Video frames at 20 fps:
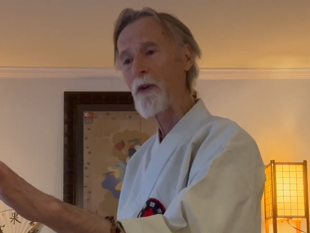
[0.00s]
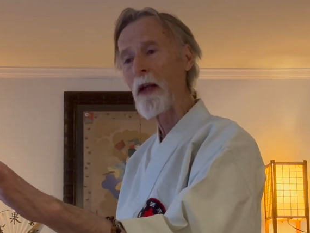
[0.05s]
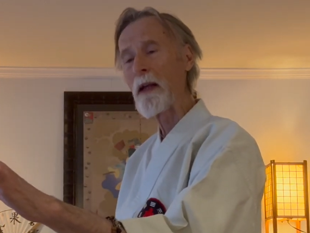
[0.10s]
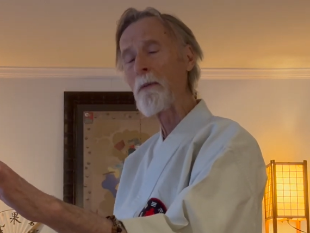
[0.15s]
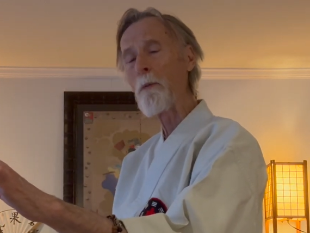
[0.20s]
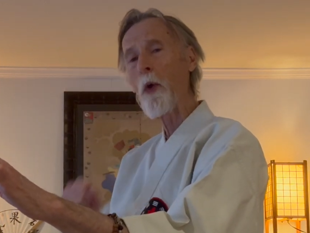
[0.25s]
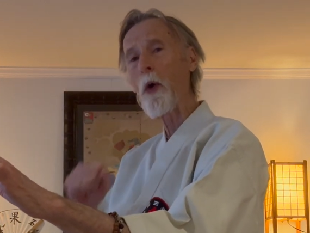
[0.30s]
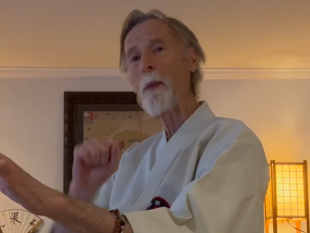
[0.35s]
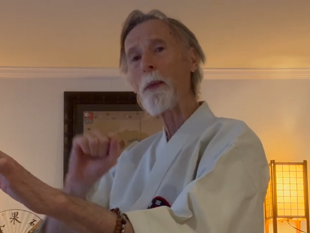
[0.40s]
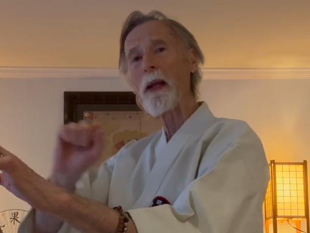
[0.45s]
And the
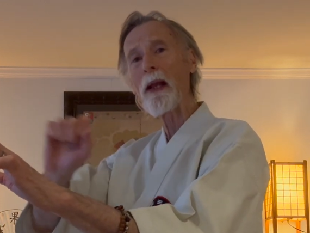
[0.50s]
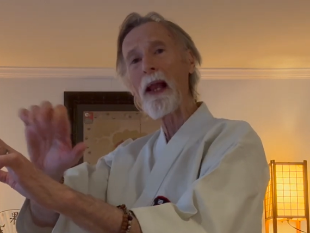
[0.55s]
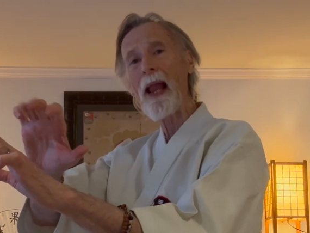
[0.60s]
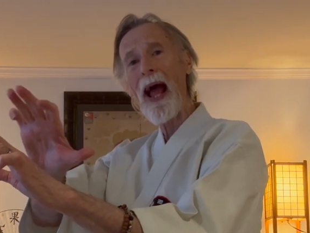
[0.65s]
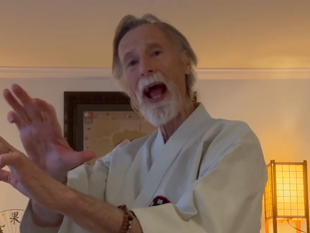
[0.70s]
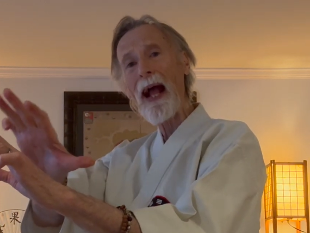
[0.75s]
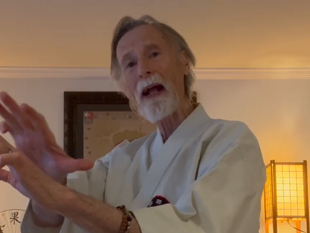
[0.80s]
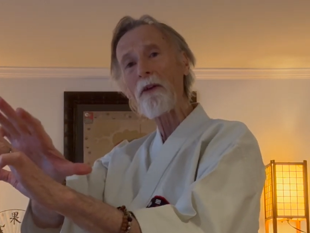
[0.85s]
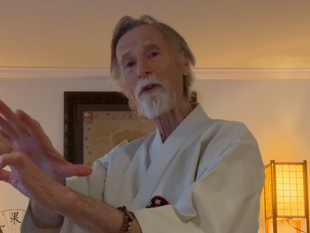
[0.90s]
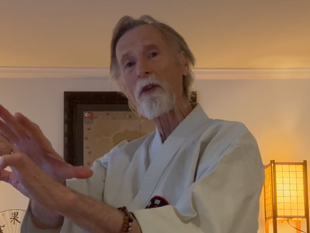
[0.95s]
more
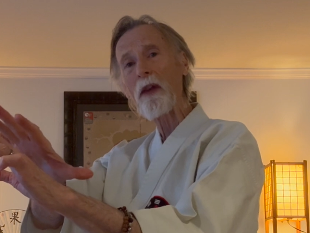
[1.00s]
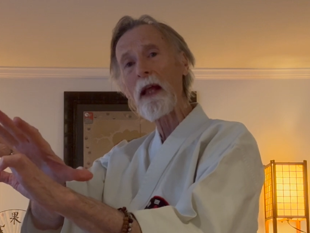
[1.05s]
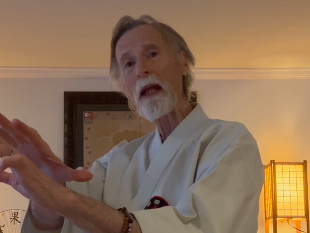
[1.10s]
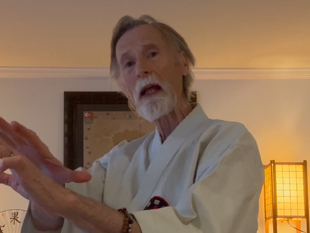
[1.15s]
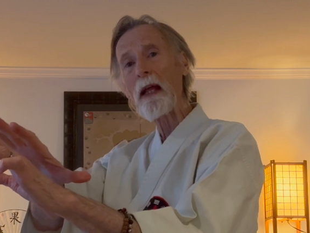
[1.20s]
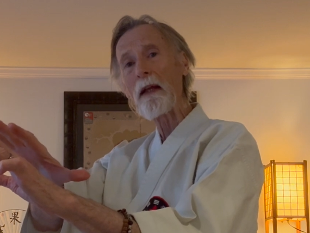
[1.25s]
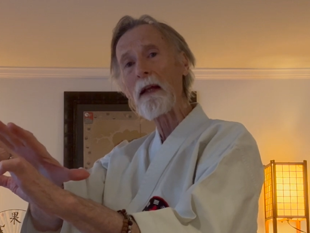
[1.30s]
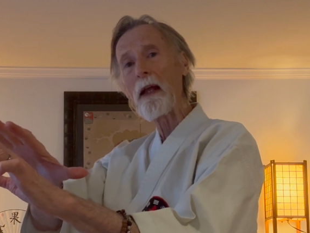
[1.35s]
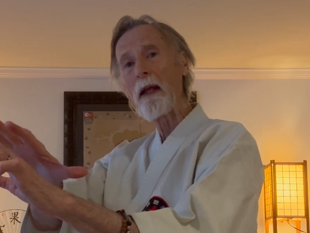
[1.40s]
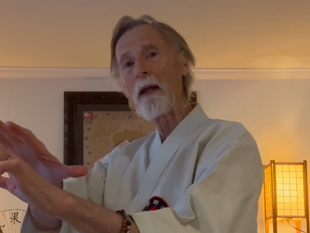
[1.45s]
relaxed the
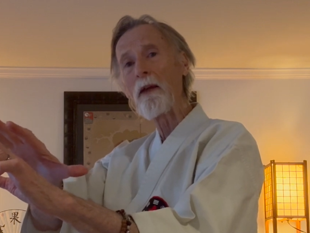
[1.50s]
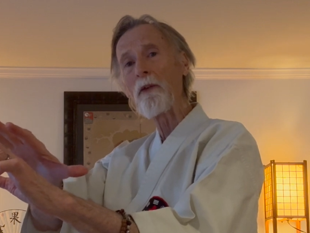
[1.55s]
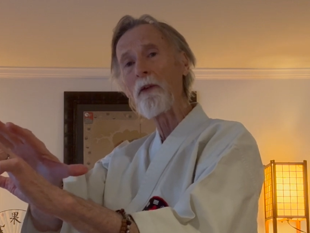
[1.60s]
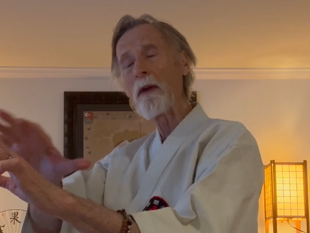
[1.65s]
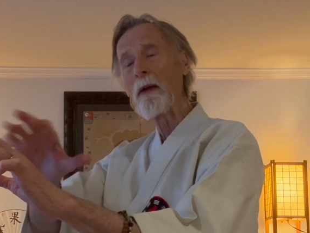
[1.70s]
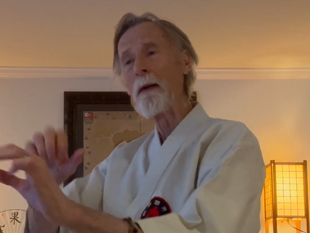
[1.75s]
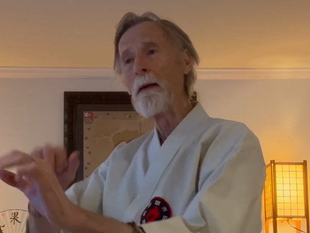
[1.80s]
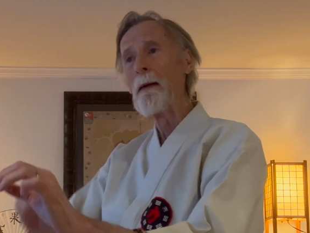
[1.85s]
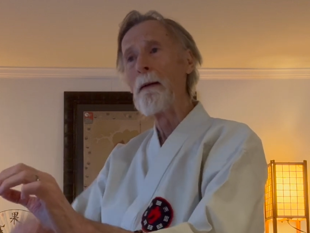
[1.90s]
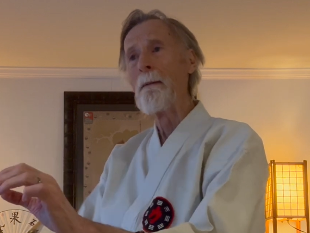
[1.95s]
hand is,
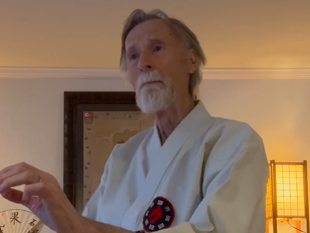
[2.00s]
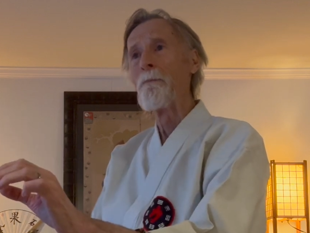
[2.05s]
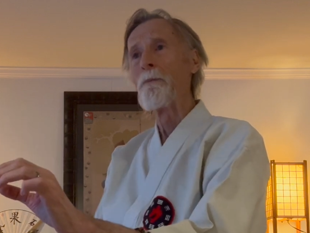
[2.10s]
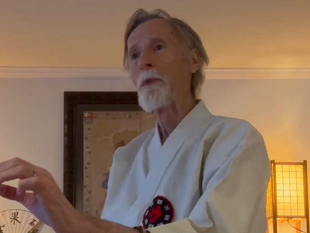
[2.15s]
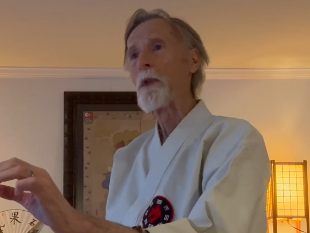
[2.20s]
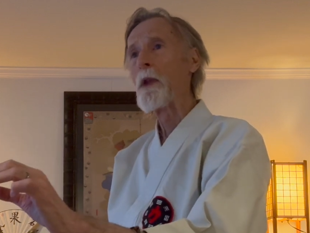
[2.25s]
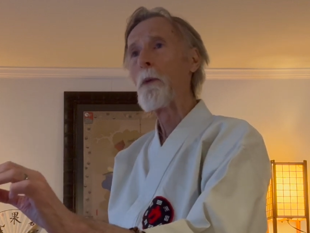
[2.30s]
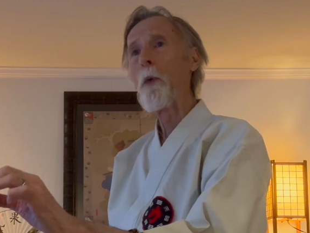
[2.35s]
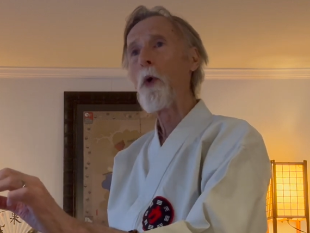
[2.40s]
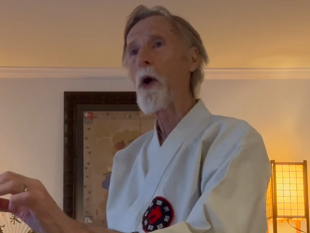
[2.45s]

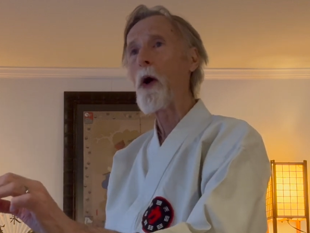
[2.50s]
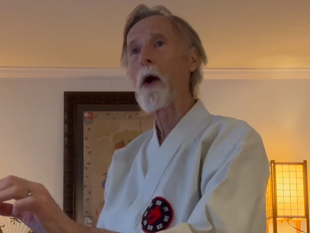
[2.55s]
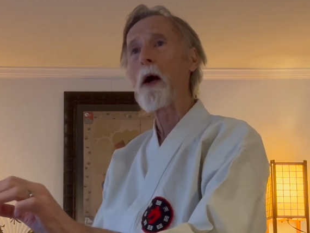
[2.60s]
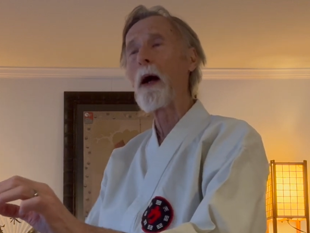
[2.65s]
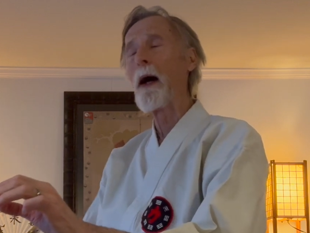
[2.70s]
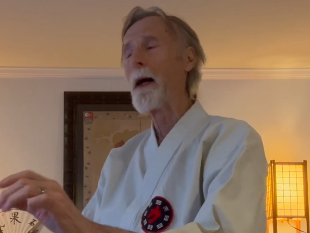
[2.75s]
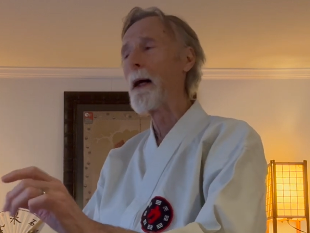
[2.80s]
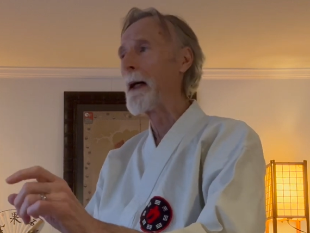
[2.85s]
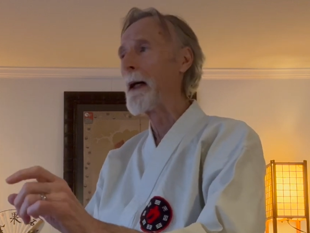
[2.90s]
the more